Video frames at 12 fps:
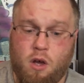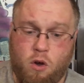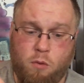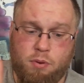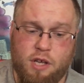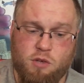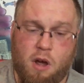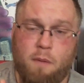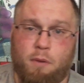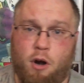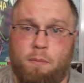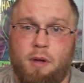who plays White
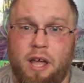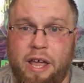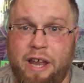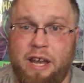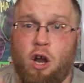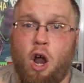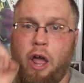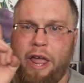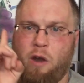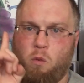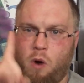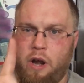Burp in here,
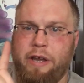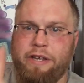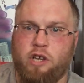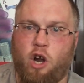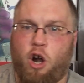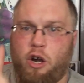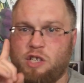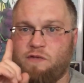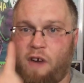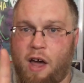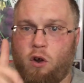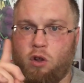in what is our
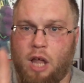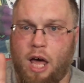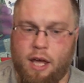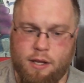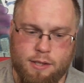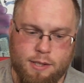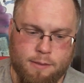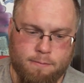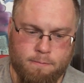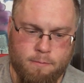final lines.